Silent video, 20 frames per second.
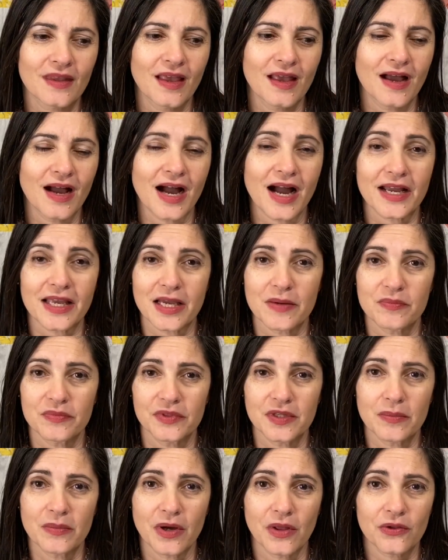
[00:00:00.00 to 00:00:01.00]
I am the
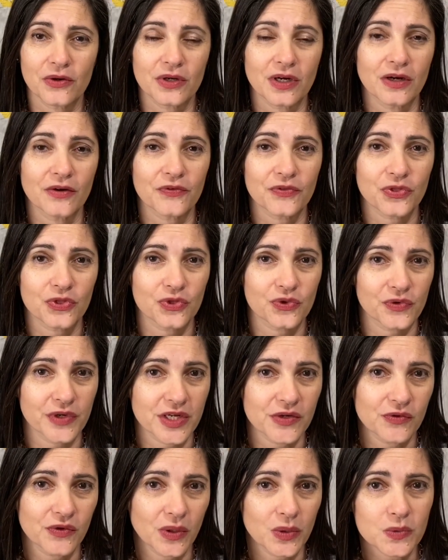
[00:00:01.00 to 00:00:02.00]
mother of 3
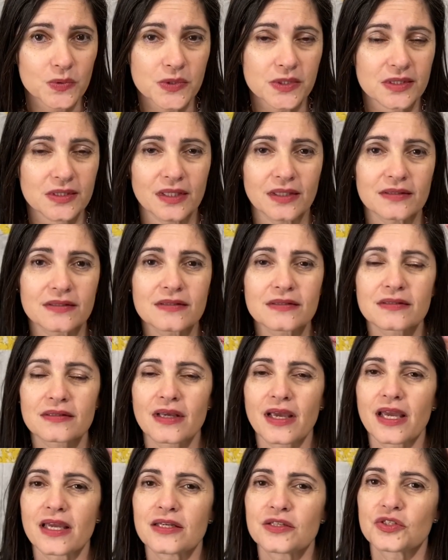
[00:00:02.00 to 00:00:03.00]
grown sons,
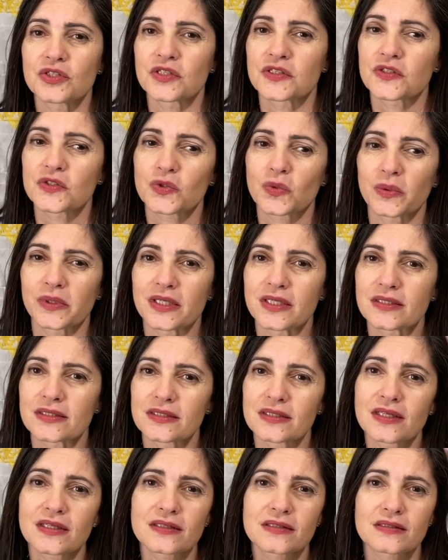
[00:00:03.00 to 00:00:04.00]
ages
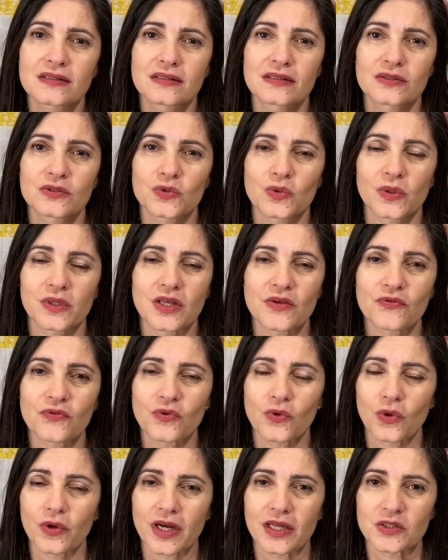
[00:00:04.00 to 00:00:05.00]
26,
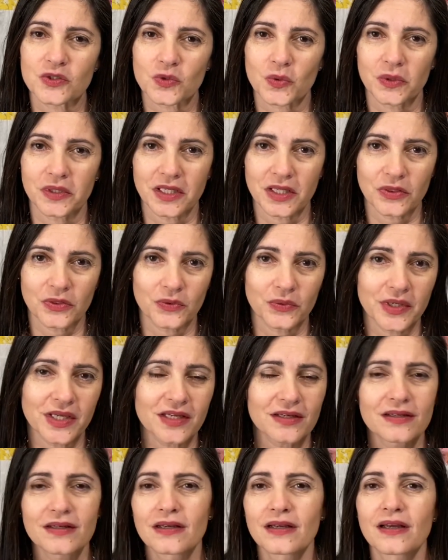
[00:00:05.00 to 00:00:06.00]
24, and 23.
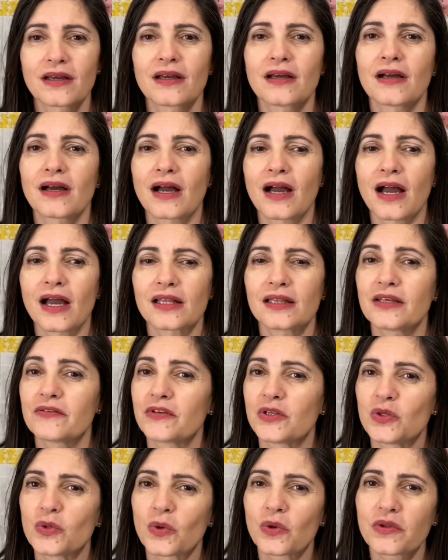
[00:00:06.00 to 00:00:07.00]
I live
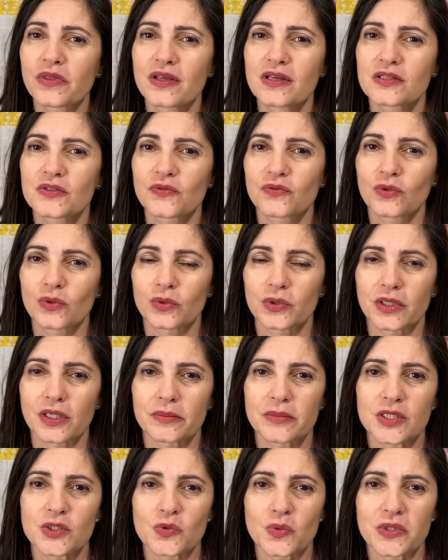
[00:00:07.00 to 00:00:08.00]
in Northeast Florida
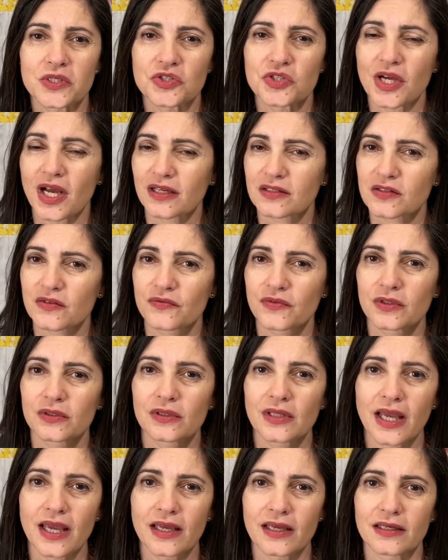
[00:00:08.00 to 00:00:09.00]
between Jacksonville
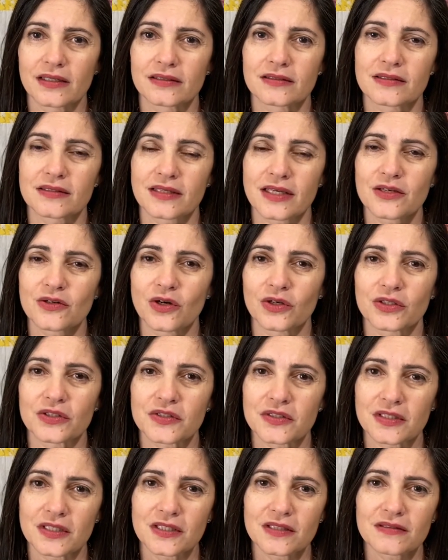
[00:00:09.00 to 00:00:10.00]
and St.
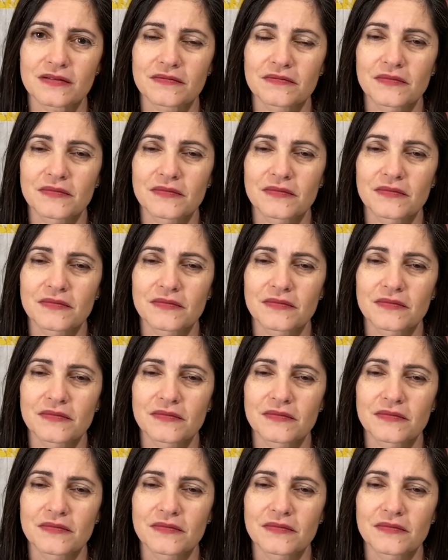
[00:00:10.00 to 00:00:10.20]
Augustine.